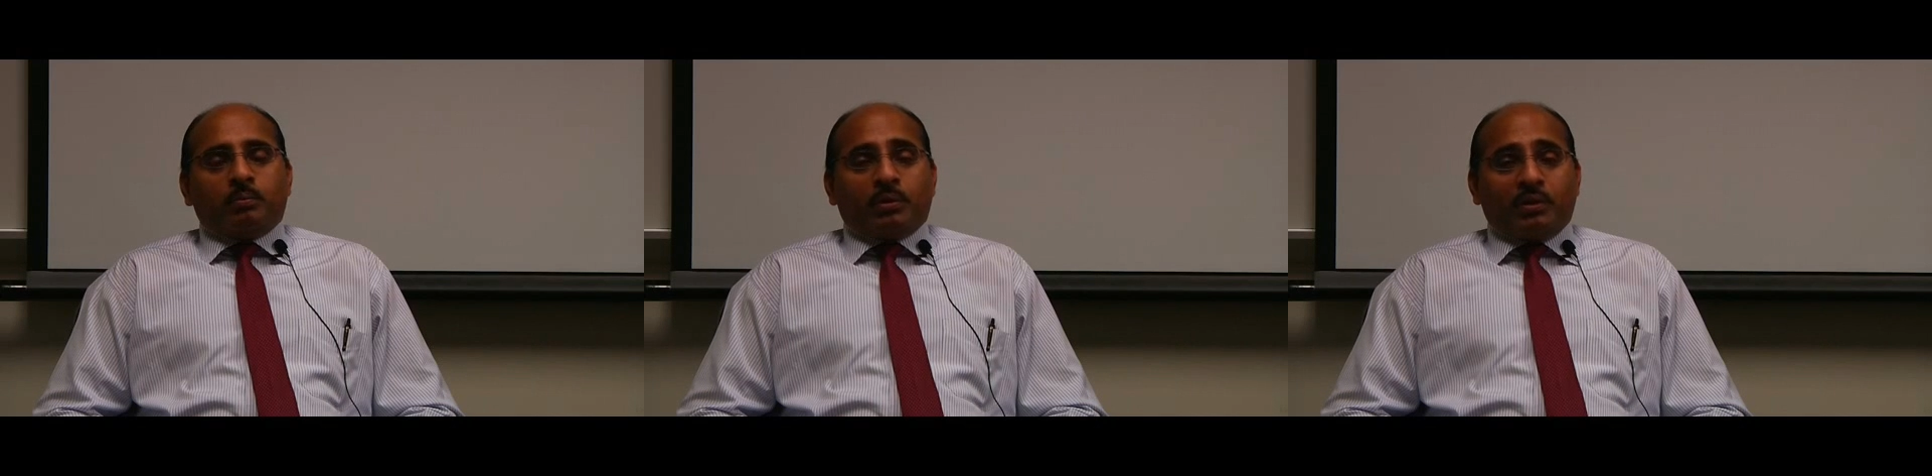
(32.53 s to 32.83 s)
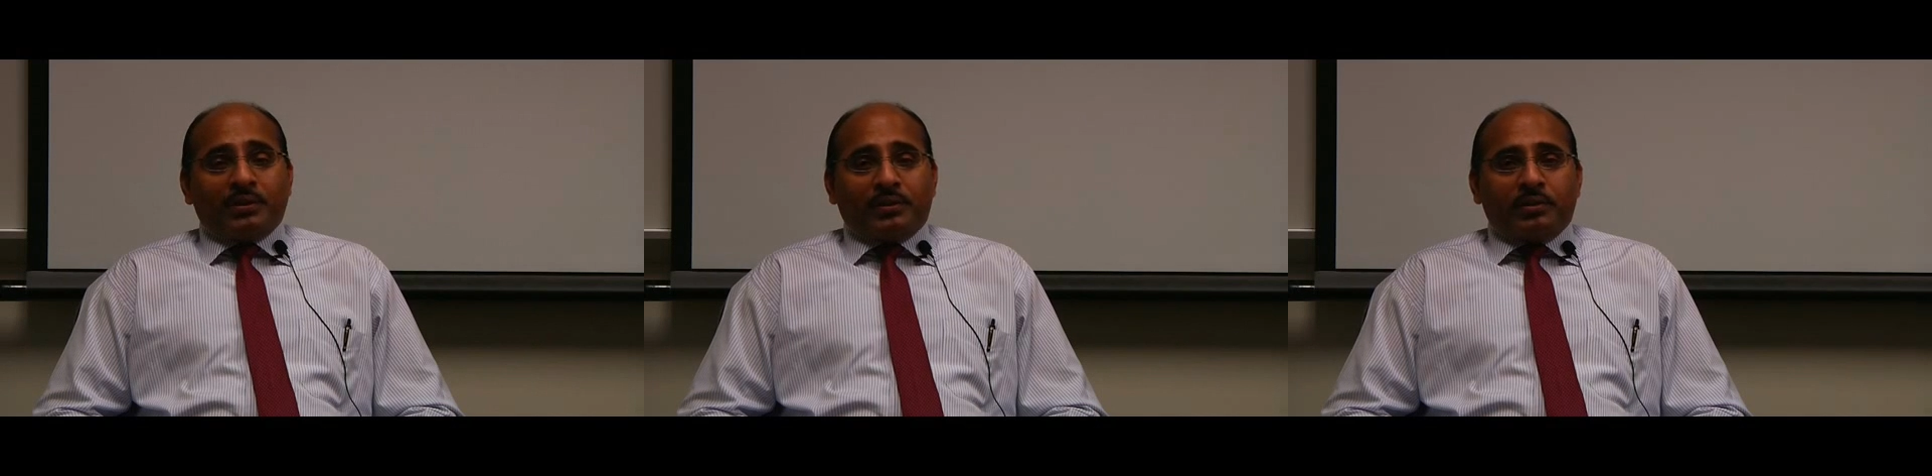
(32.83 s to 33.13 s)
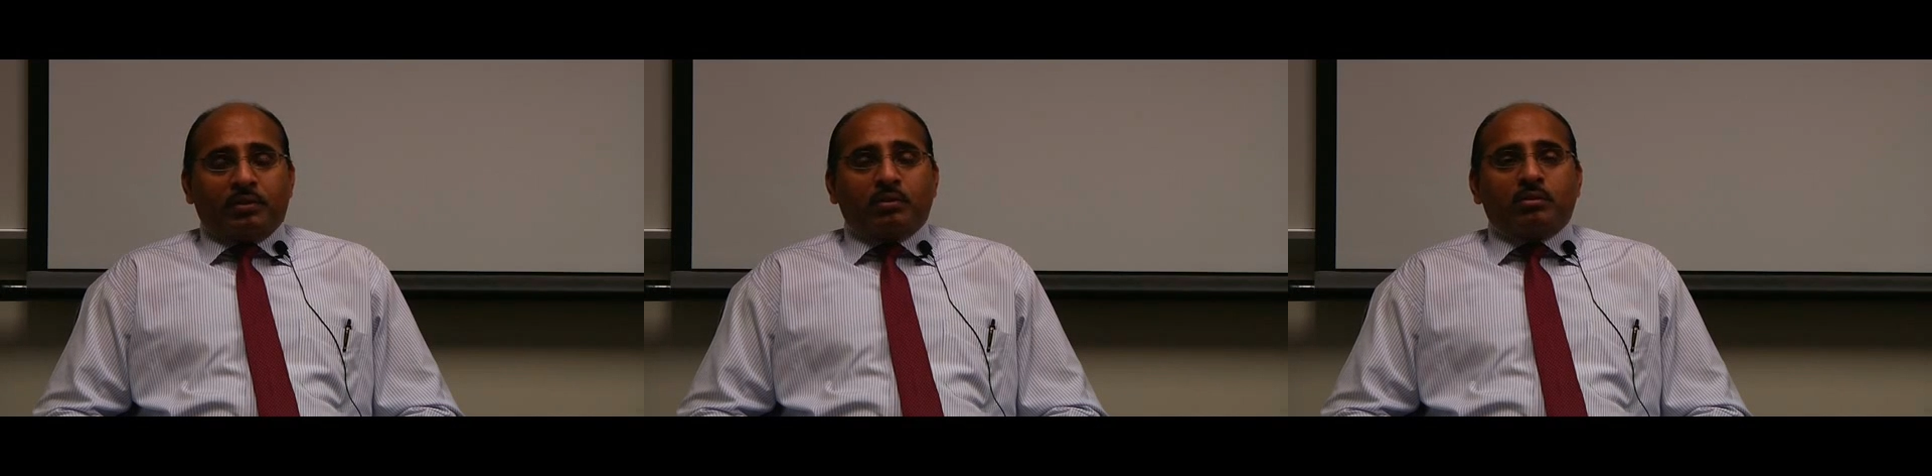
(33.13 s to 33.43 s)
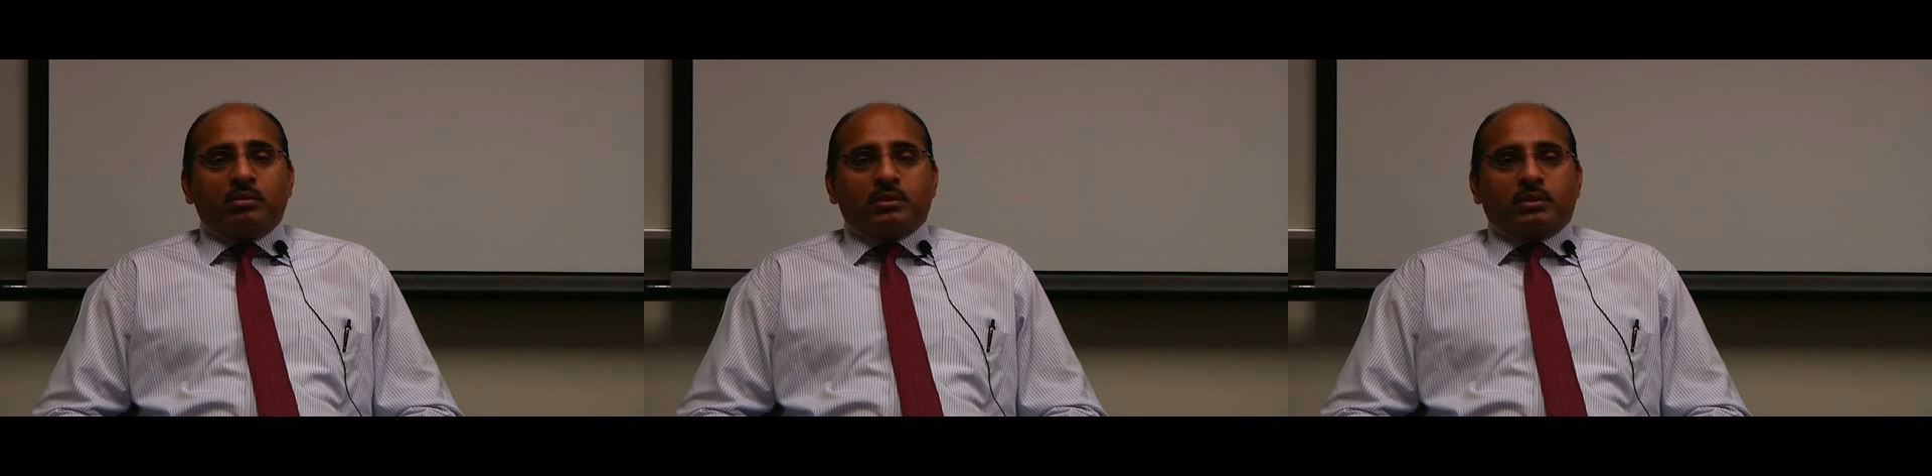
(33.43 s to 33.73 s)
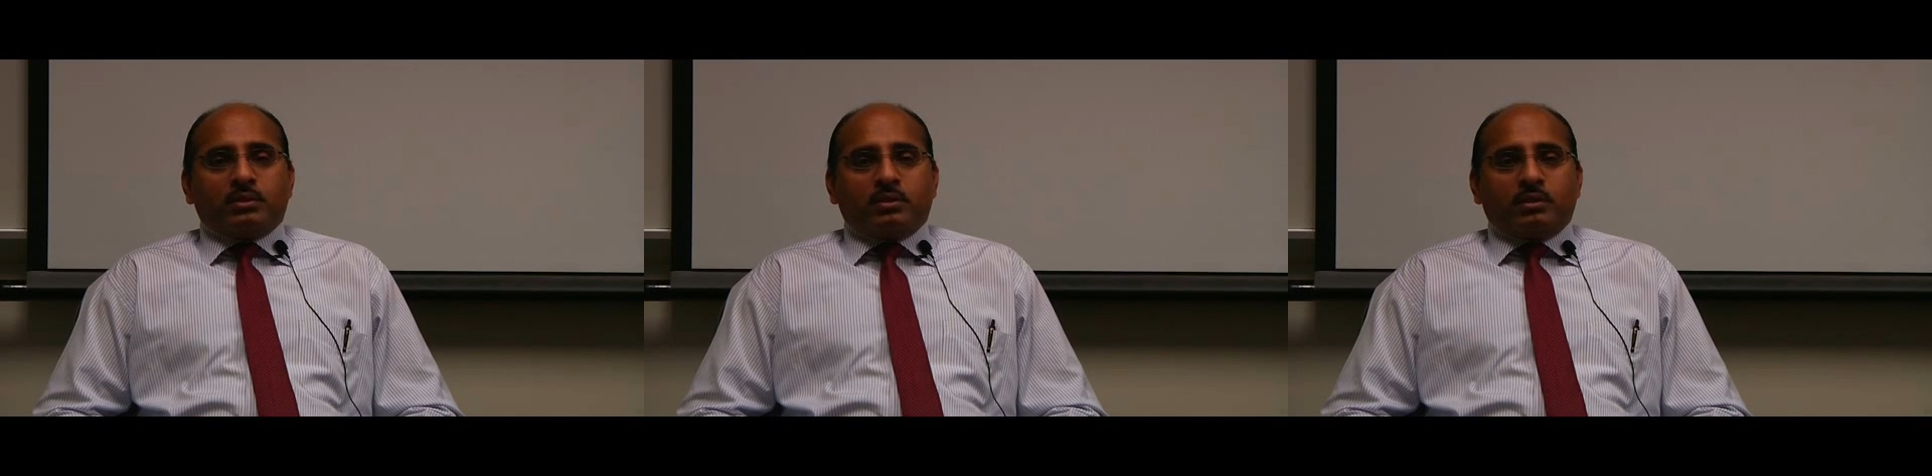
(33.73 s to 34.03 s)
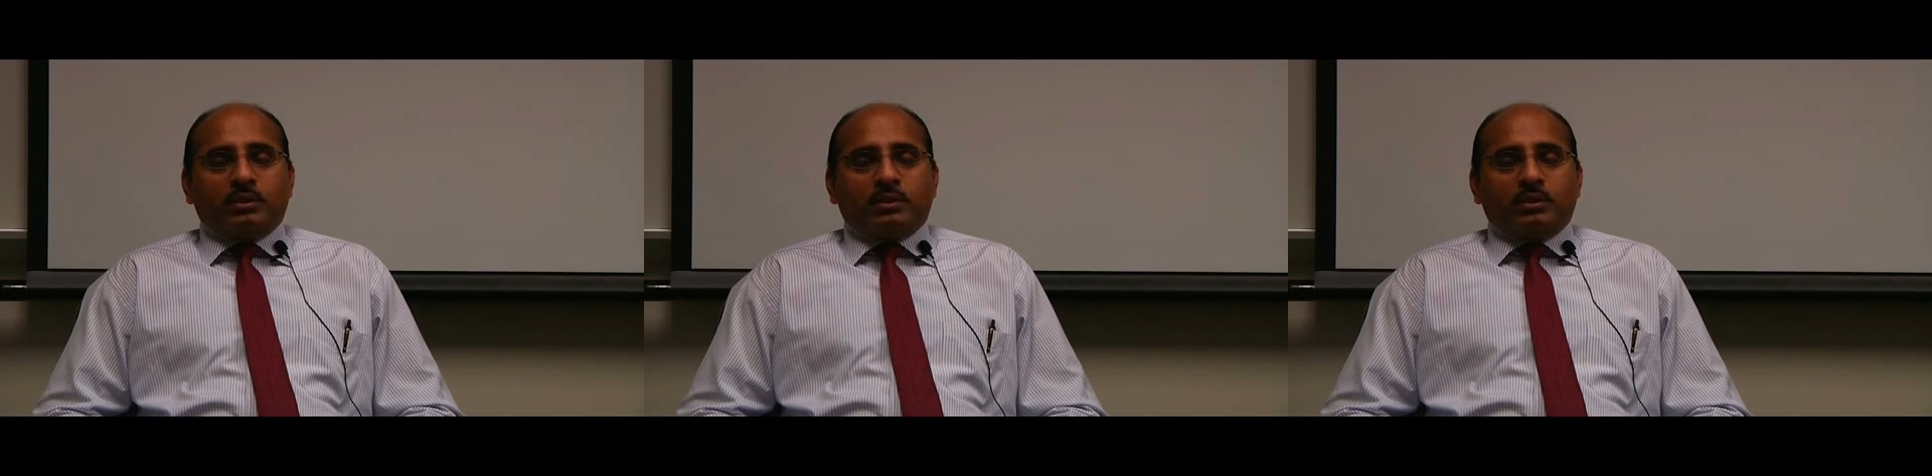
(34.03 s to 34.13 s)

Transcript: The project includes uh,